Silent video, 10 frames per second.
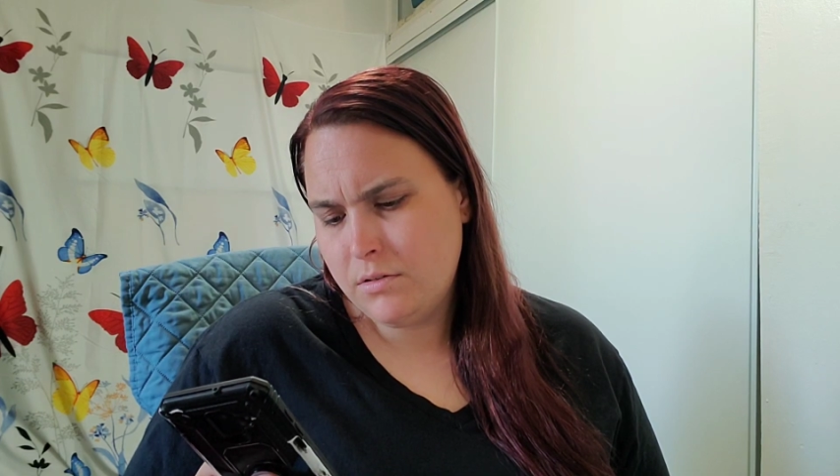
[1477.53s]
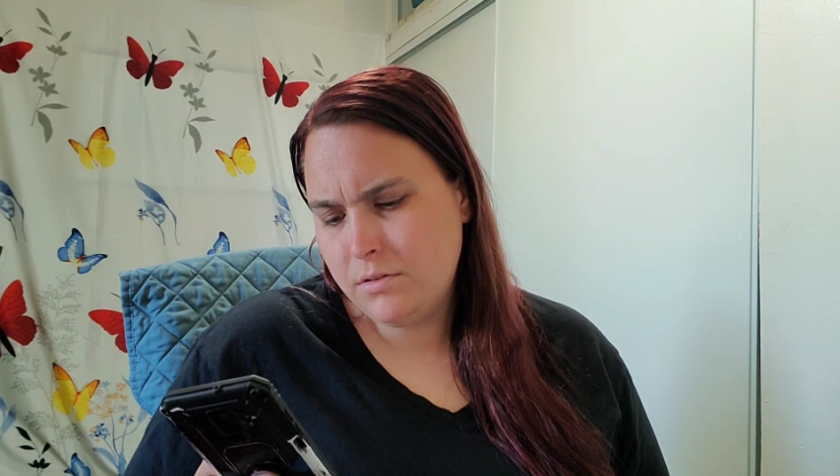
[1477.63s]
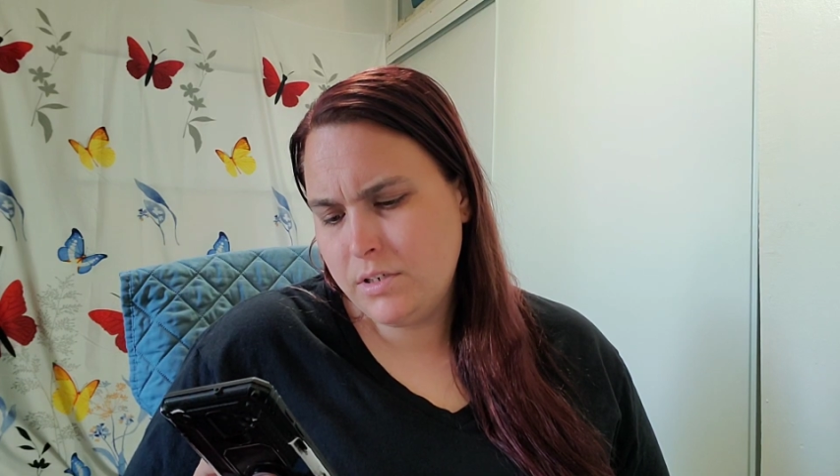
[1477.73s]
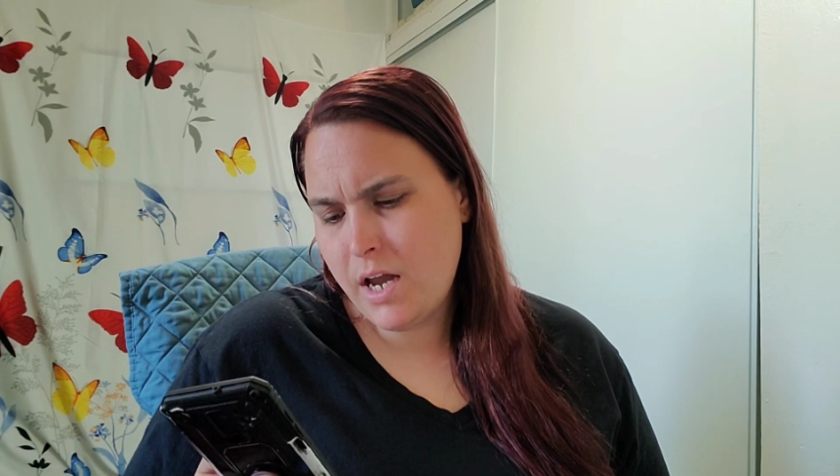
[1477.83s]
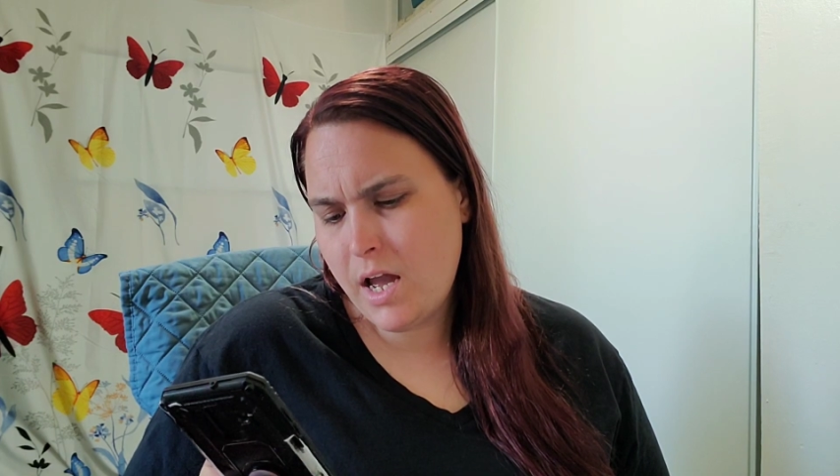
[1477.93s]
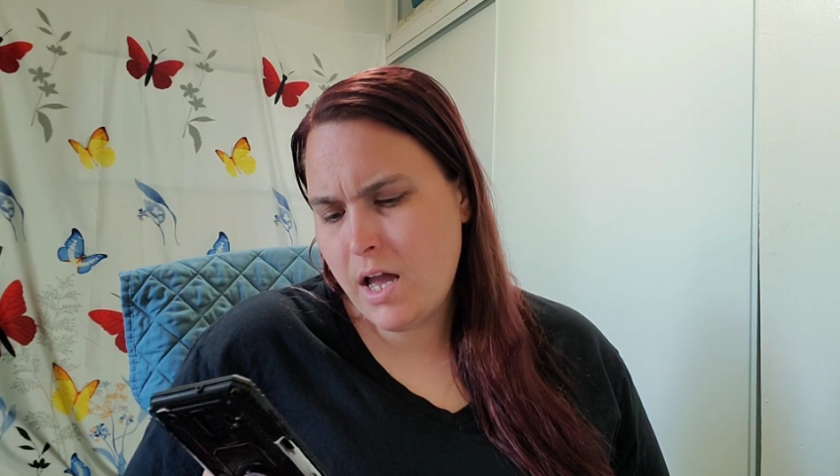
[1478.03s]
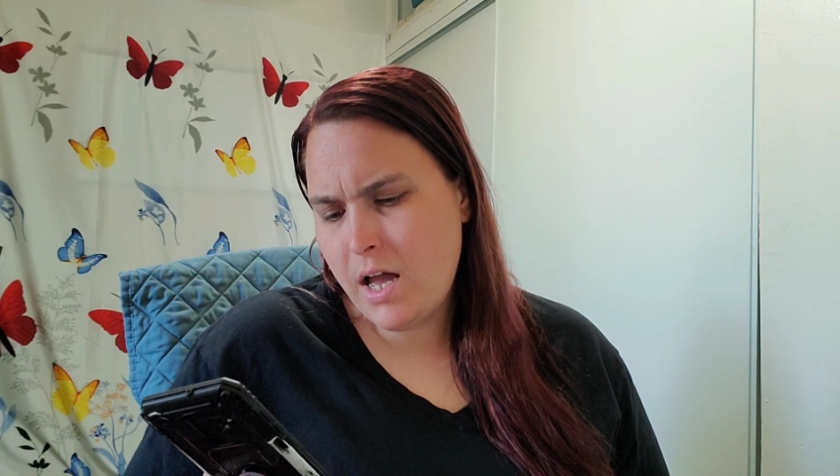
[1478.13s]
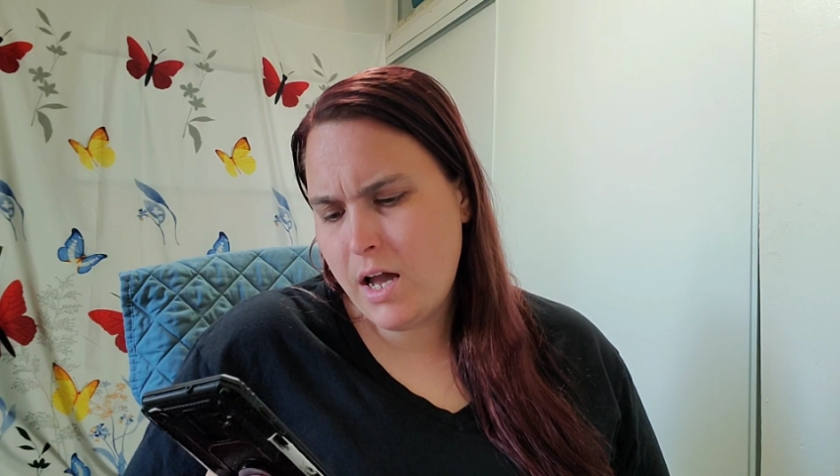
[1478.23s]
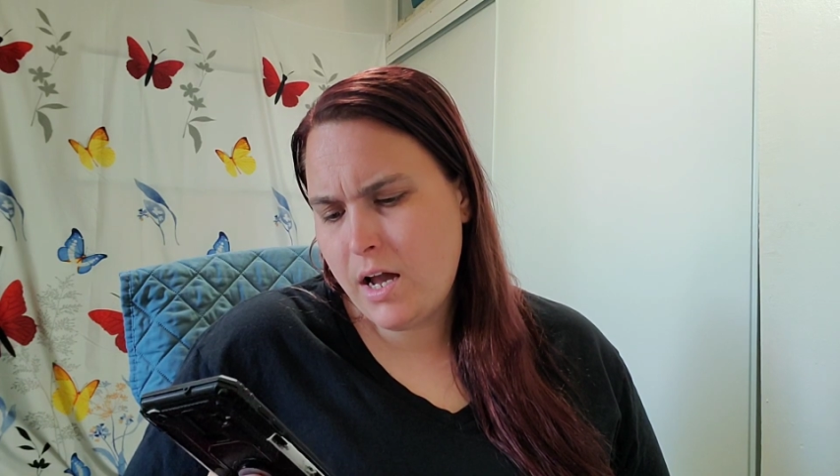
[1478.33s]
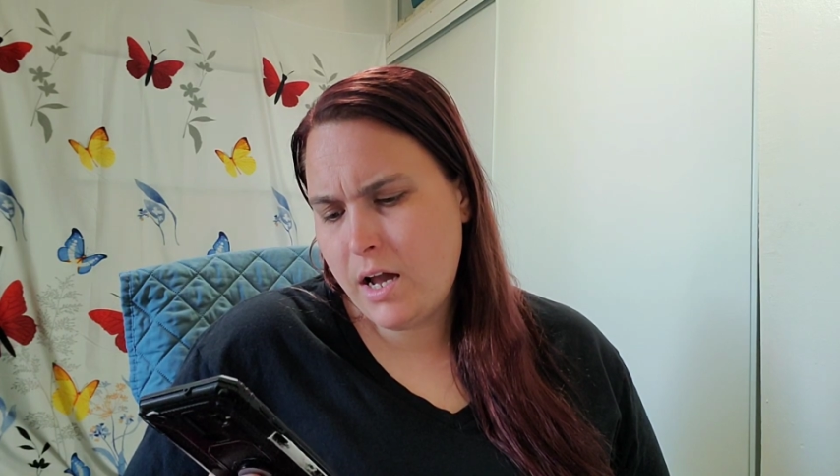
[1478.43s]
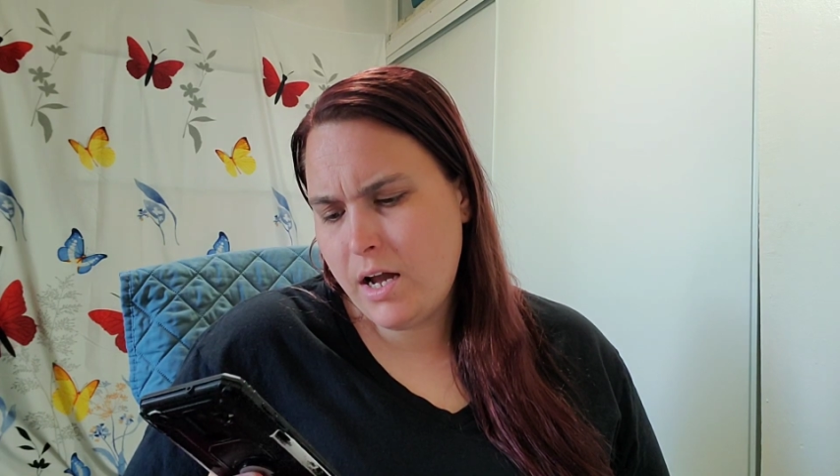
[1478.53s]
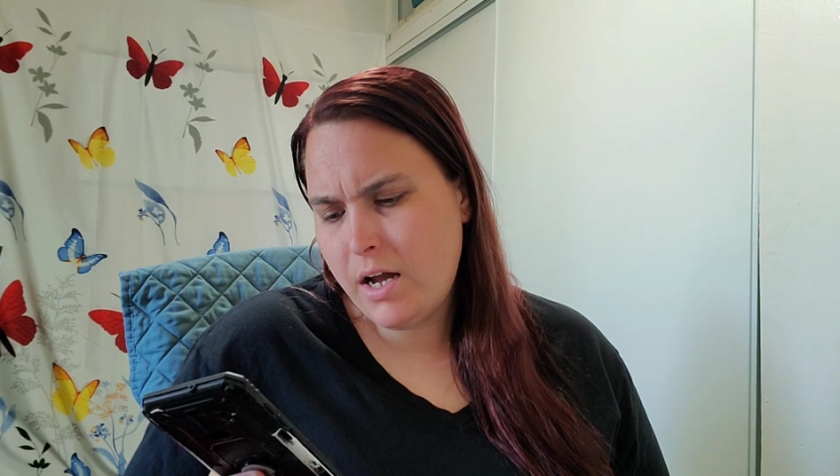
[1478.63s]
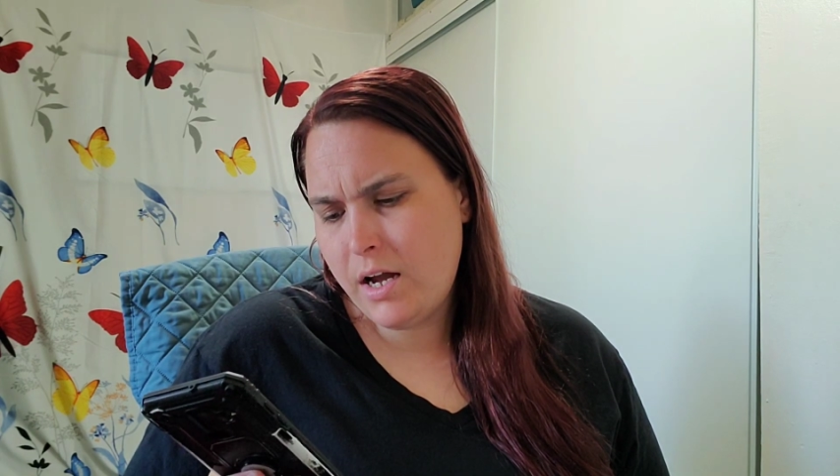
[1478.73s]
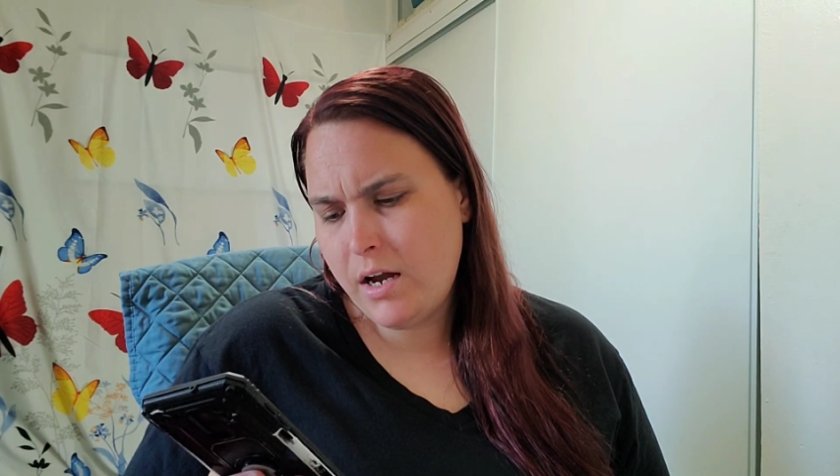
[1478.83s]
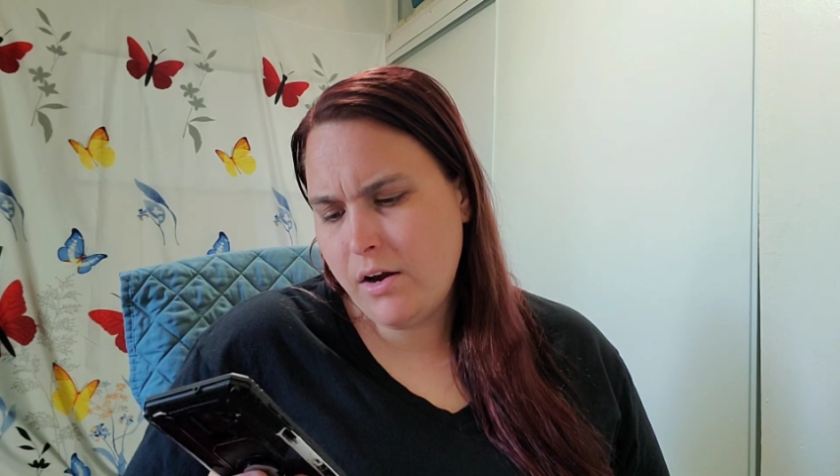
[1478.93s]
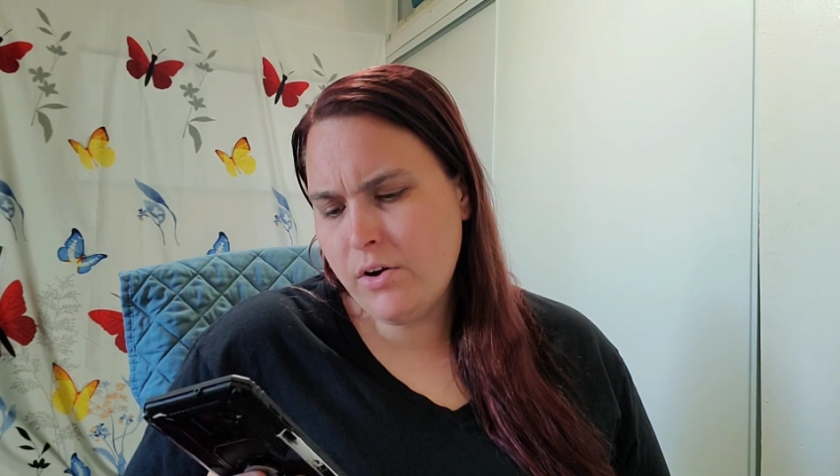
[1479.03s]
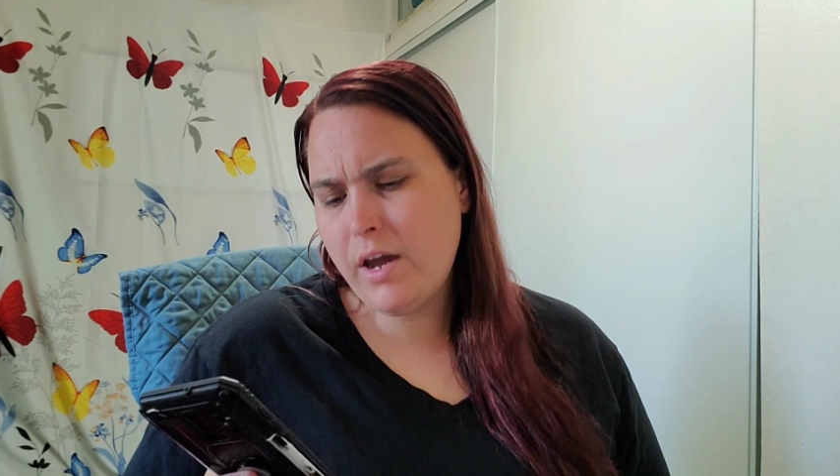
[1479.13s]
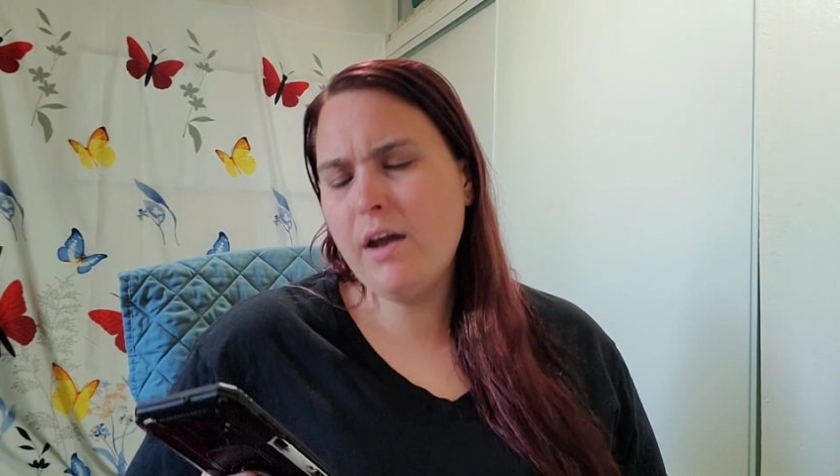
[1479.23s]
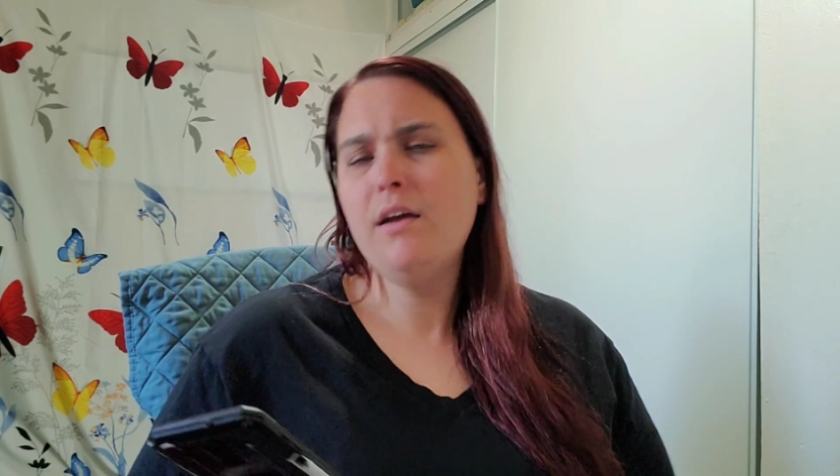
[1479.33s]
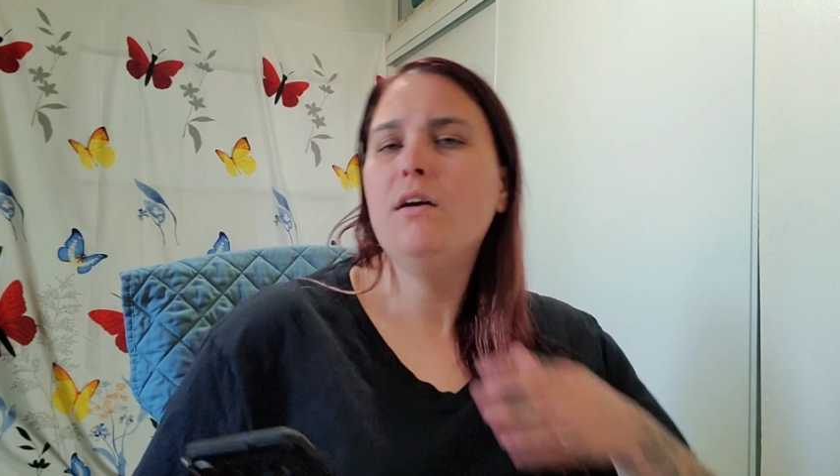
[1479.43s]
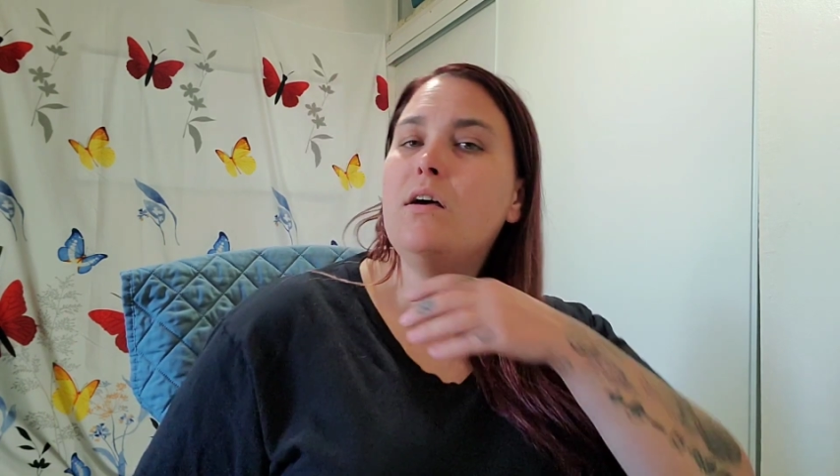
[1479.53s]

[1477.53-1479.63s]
Yeah. Okay.